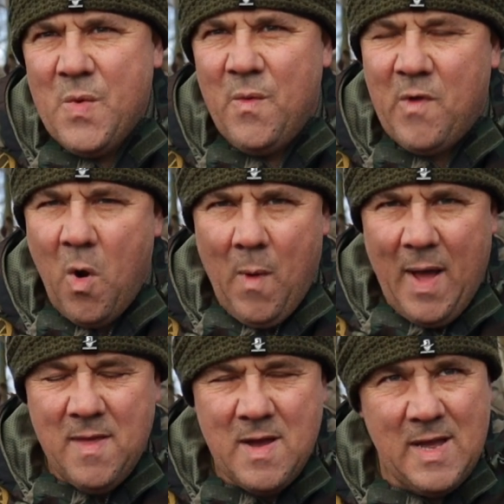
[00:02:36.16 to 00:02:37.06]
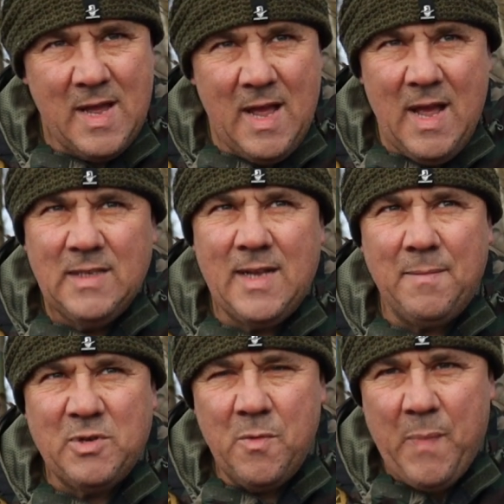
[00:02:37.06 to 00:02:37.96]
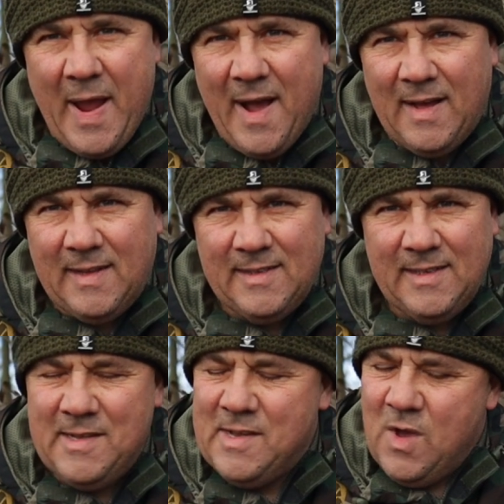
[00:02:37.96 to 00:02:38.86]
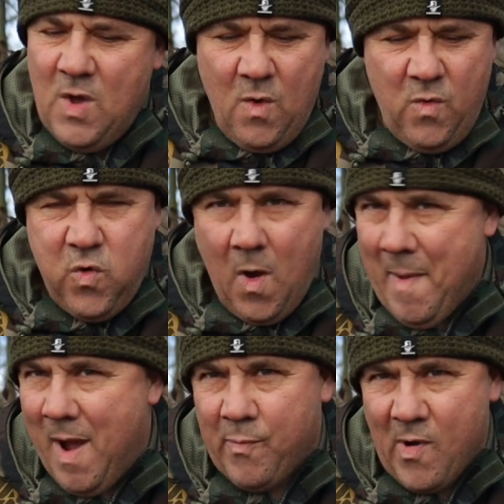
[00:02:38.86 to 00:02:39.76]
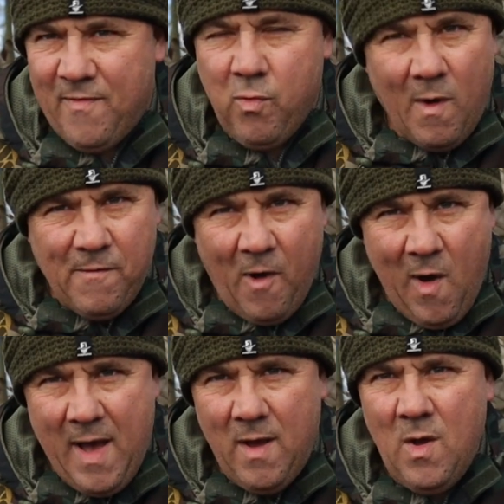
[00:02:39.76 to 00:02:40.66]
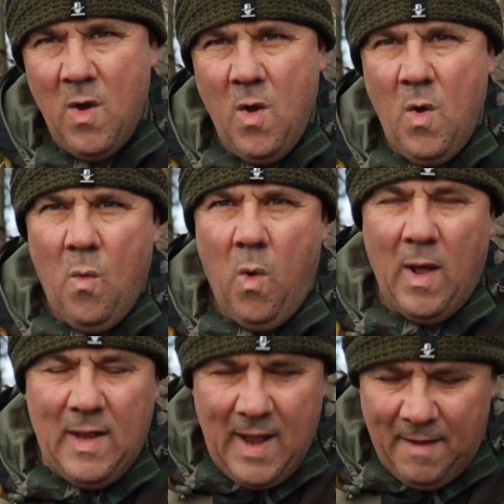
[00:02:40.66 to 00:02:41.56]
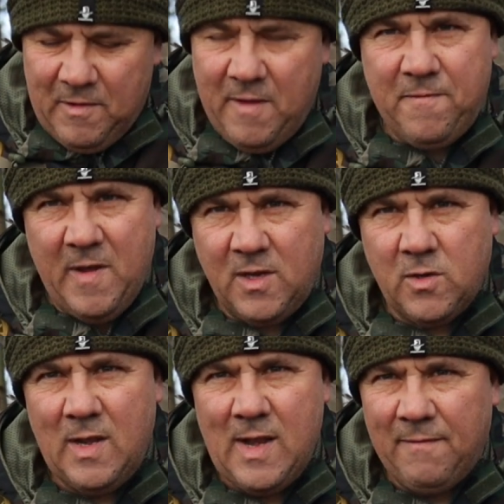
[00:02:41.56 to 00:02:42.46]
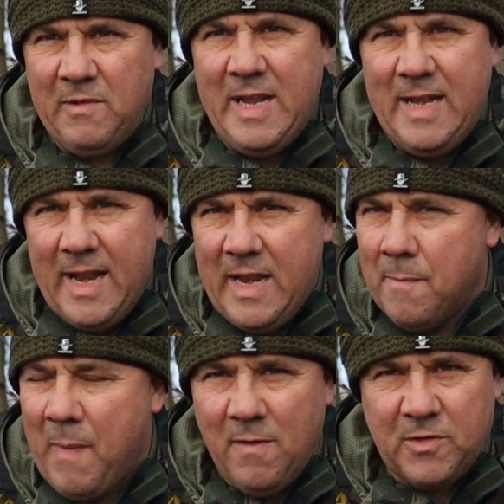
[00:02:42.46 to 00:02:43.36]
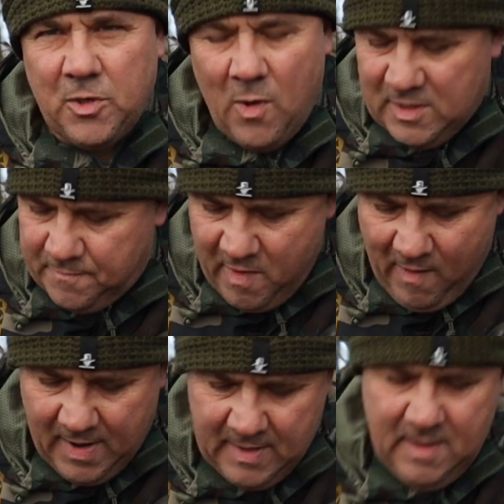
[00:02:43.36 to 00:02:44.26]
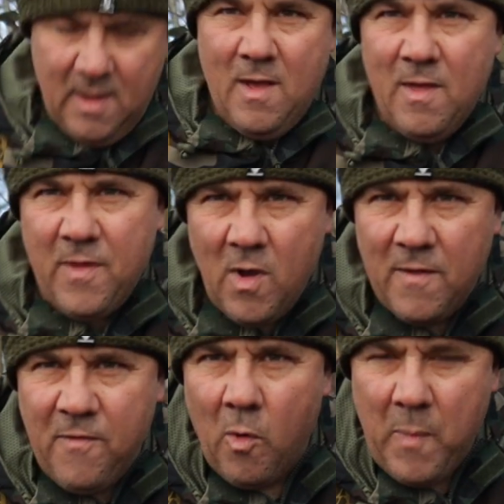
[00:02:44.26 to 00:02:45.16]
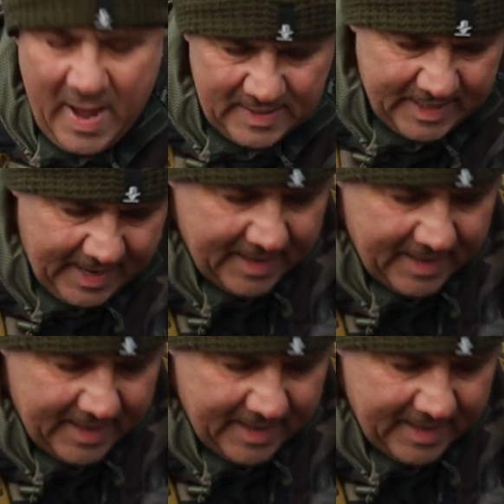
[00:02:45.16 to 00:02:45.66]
We've got one, it's an absolute banger. I'm out of breath, what a fight, what a lovely fish. Lovely linear, both sides mirror, 34 pound 10